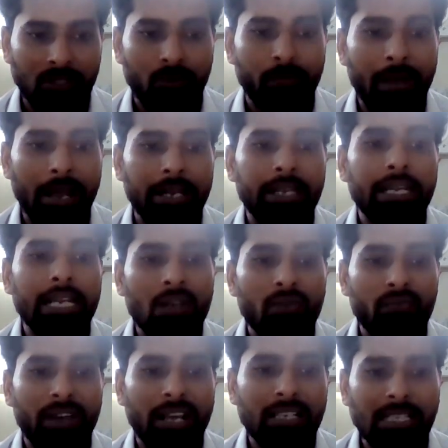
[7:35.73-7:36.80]
So many
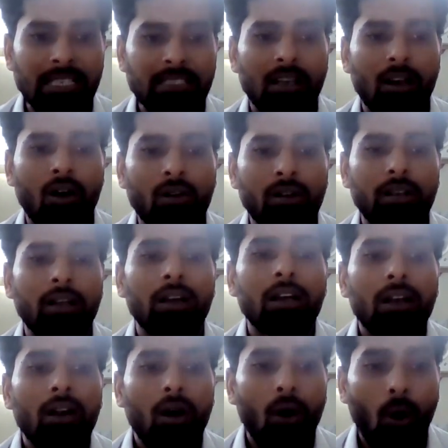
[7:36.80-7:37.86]
infections or
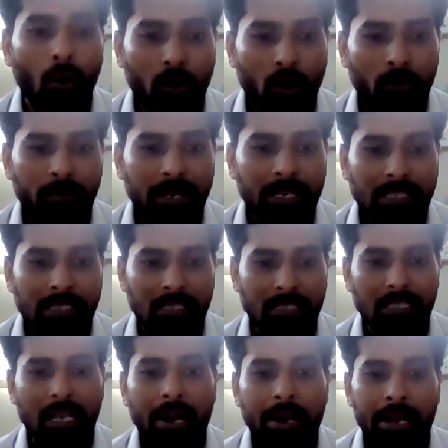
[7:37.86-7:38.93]
autoimmune
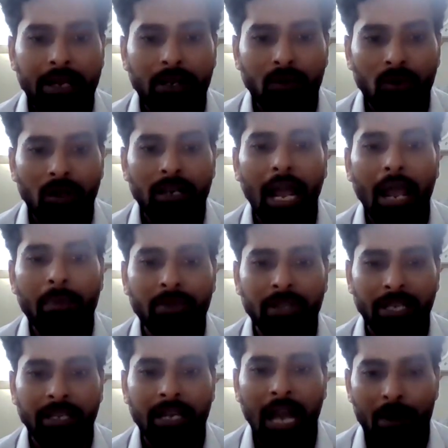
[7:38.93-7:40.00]
diseases are linked to the type
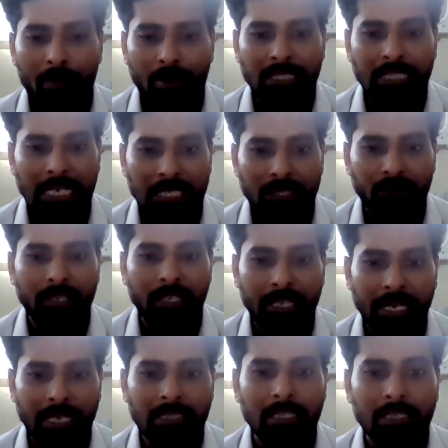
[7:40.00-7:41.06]
3 hypersensitivity
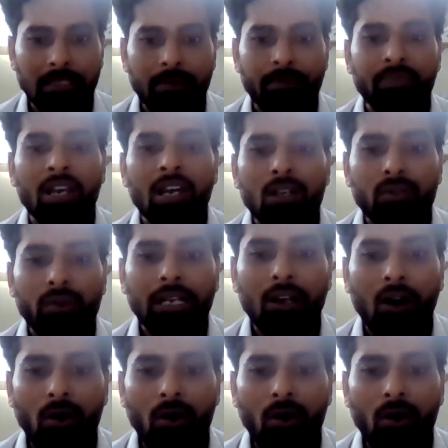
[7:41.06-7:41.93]
reactions. So